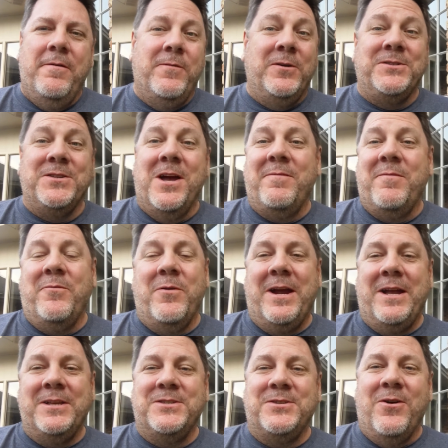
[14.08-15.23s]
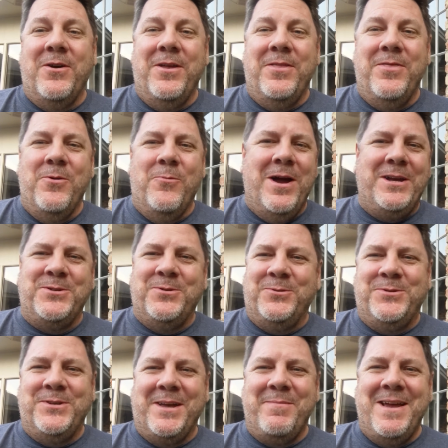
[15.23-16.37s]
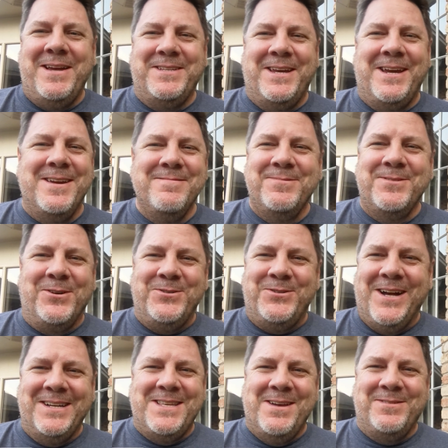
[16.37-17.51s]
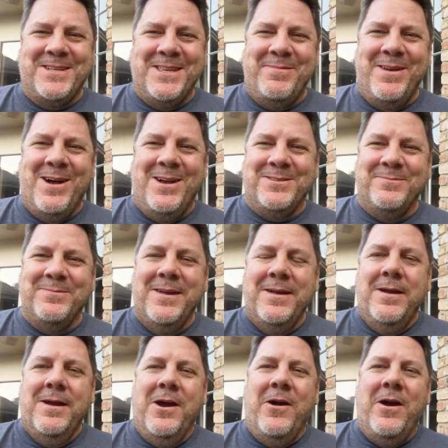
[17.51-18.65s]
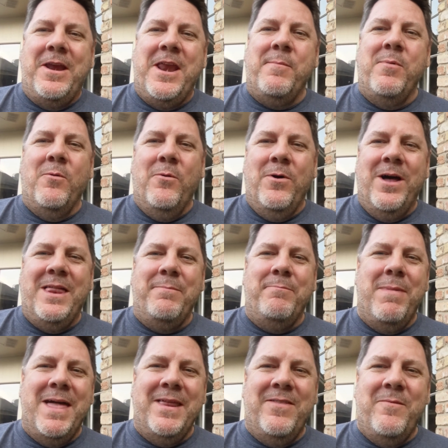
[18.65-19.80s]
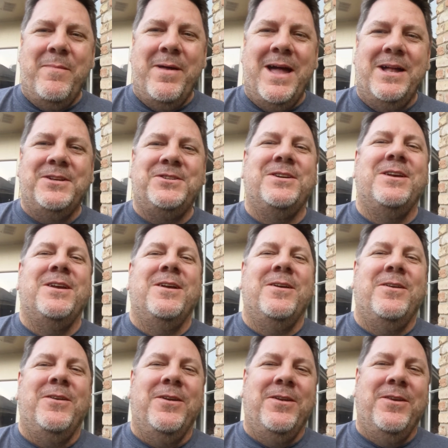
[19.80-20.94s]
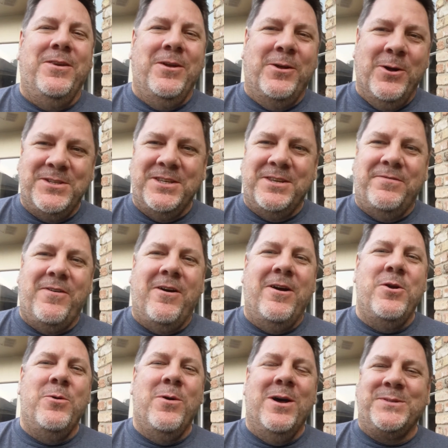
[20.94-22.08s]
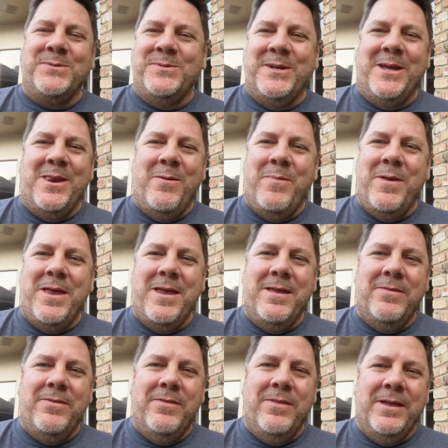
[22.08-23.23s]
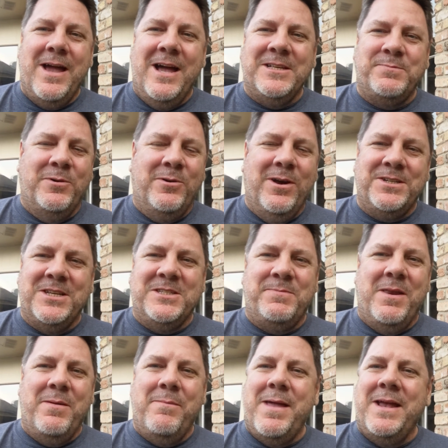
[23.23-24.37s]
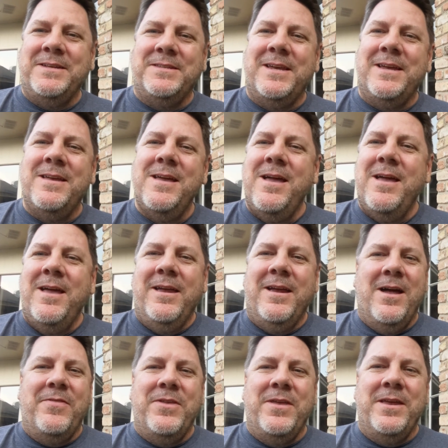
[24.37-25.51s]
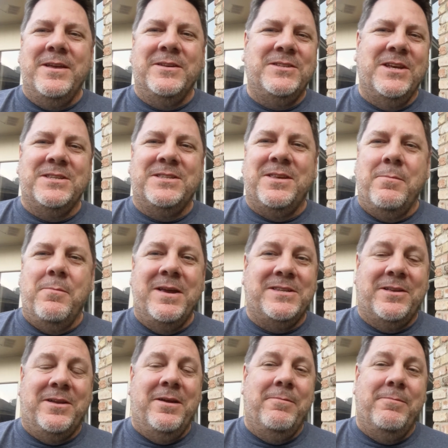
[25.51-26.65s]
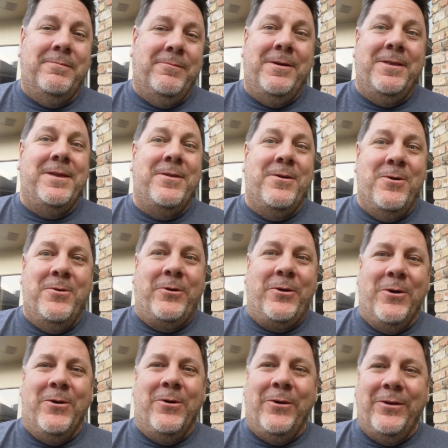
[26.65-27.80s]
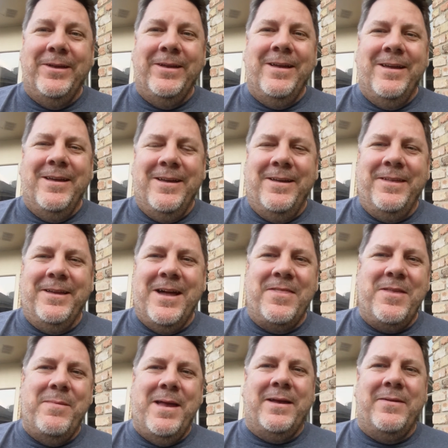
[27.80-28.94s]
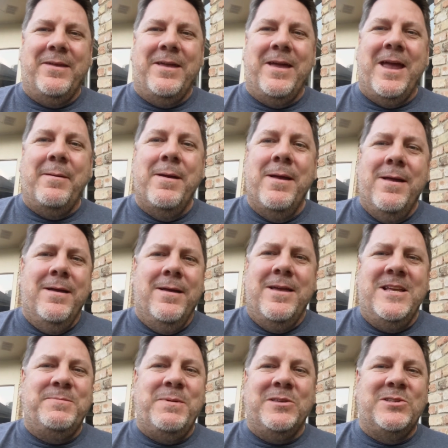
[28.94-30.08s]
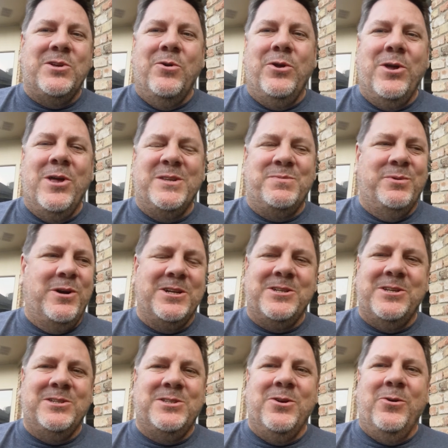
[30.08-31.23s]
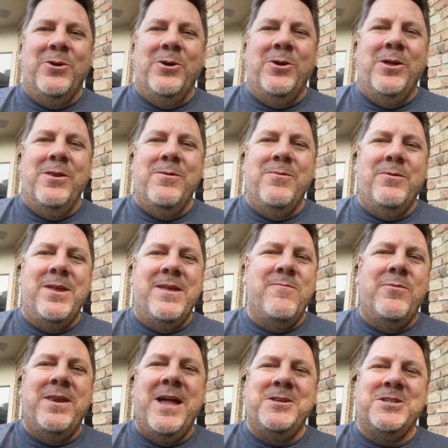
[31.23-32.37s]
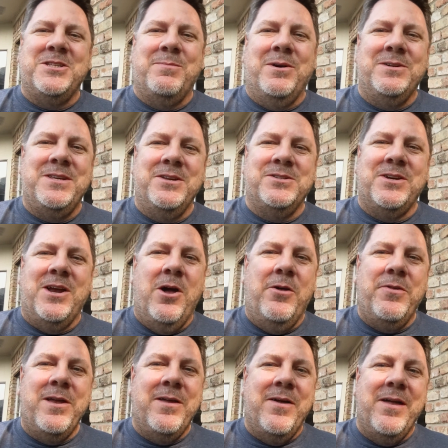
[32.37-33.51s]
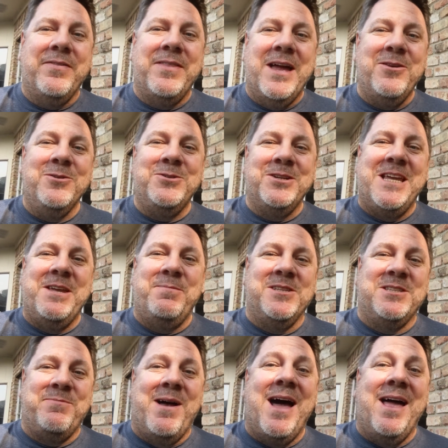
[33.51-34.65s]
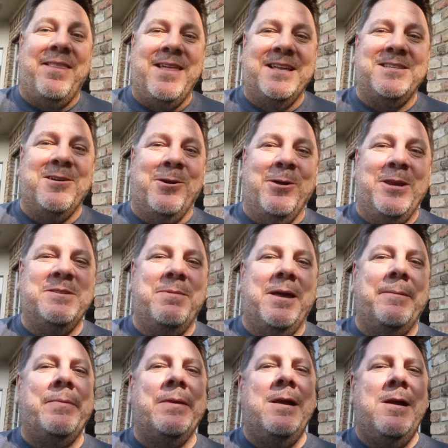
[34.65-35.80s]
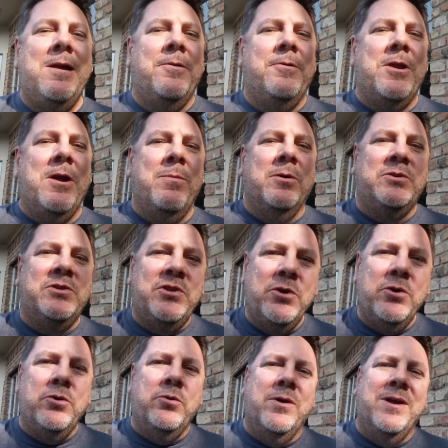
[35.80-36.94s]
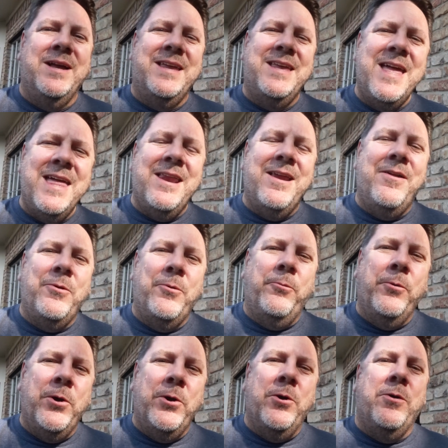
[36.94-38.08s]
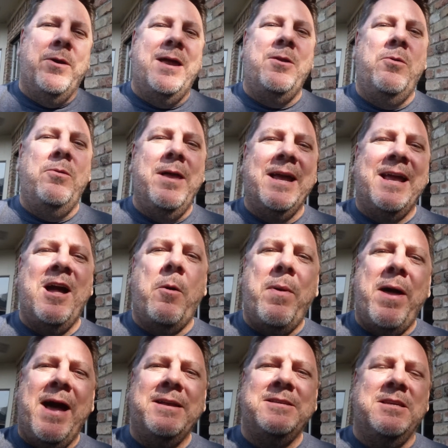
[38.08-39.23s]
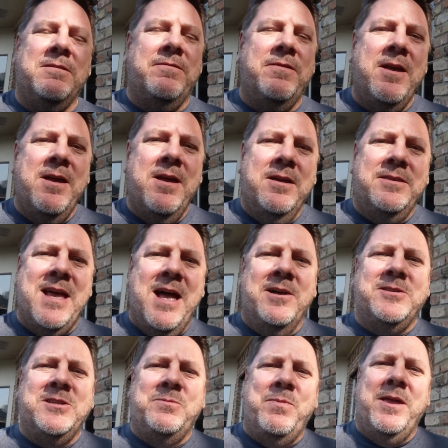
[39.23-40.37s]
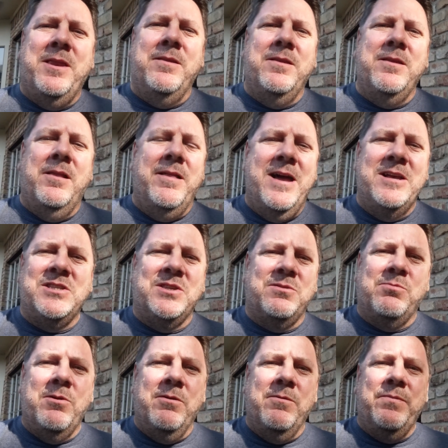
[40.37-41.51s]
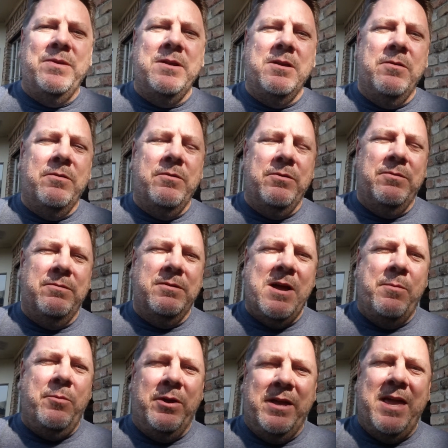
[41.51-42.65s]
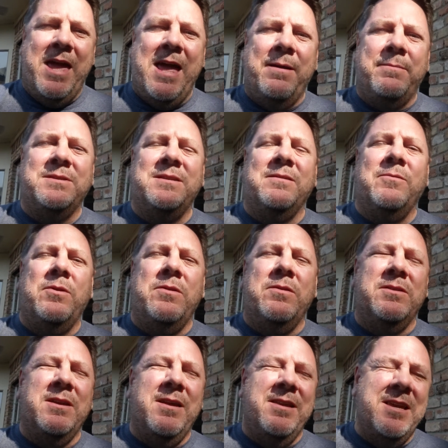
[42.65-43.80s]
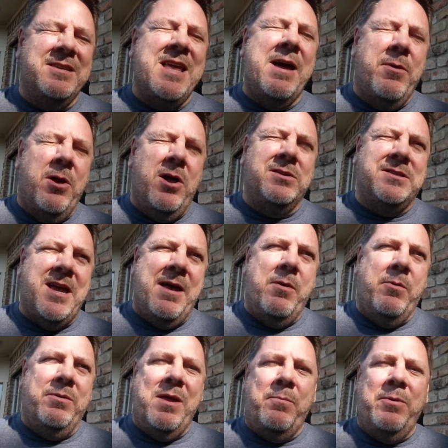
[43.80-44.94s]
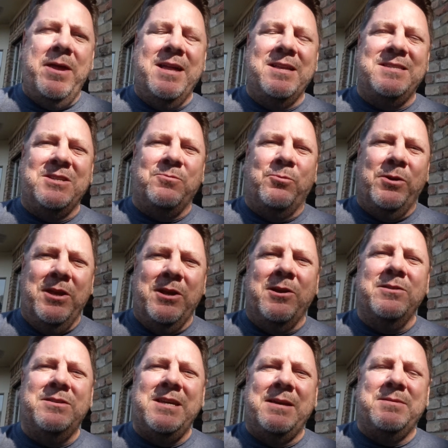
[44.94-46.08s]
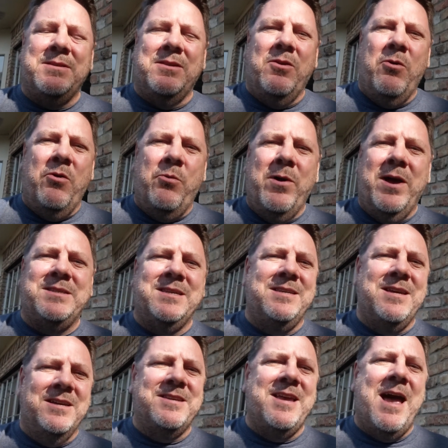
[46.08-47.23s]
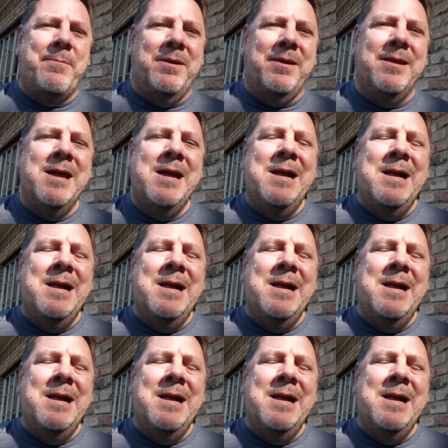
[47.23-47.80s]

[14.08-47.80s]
First off, before I get started, the white shorts look amazing. Told you guys that was going to be awesome. All right, number one, man of the match, Nkosi Tafari. Who else was it going to be? The guy's progression has been amazing. Got the assist and basically really the whole goal that got them back in the game. He's been so good. His progression is so good. Even when Hedges and Martinez are healthy, I think that dude should keep his spot. That's how good he's been. Number two, again on the road, I don't like how passive Dallas has been in the last couple of games. It doesn't happen all the time, but when they play against these really good teams in the Northwest, it does happen.